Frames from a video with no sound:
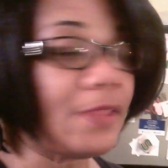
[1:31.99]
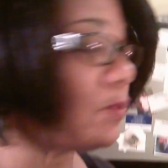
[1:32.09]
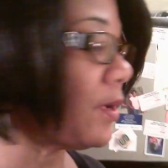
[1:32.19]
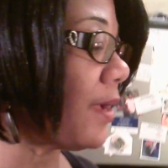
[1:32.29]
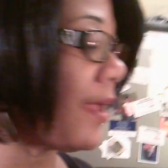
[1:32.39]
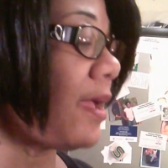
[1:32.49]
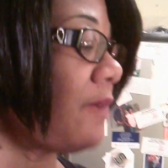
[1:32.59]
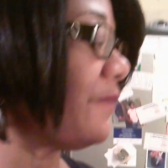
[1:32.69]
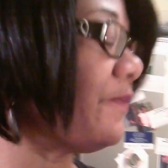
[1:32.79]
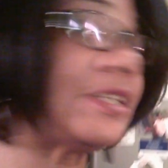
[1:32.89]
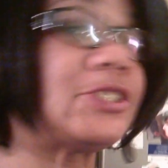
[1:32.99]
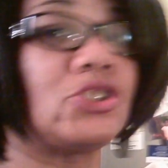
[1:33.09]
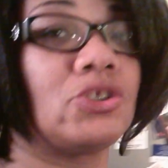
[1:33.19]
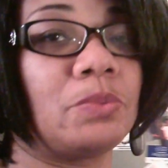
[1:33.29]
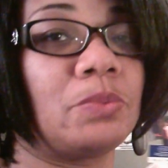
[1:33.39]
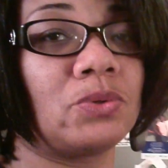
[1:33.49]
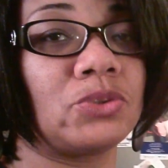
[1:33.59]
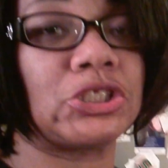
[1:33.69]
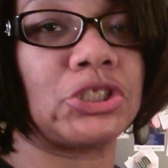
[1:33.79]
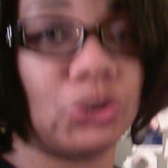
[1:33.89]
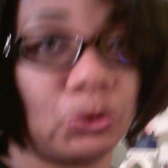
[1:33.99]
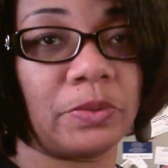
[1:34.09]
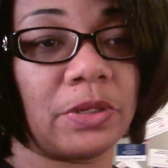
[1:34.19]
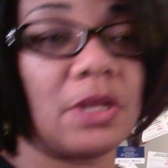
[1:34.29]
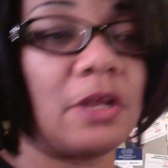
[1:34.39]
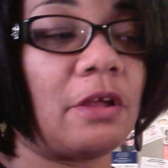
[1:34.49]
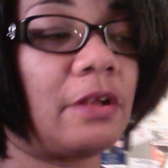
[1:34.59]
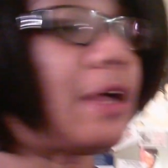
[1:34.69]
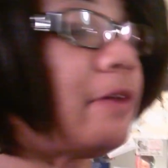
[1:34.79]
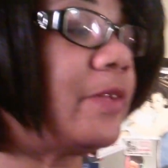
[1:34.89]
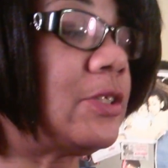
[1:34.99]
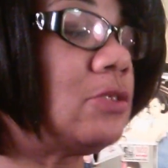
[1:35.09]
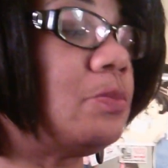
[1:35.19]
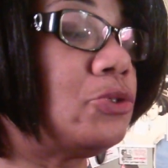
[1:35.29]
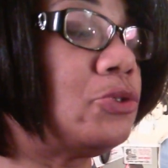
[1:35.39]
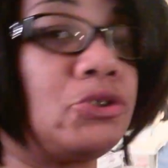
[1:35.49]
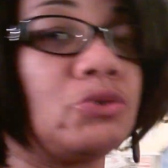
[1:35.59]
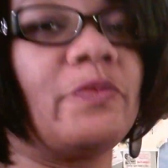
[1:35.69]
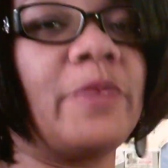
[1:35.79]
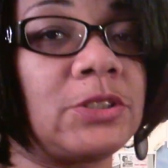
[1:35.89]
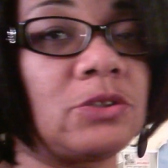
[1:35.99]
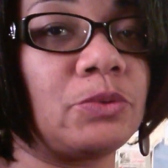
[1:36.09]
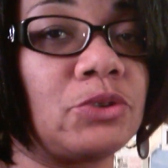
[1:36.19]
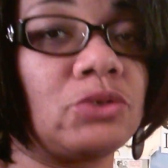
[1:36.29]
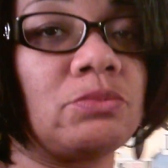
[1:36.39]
We're having vegetable soup, not vegetable stew, vegetable soup.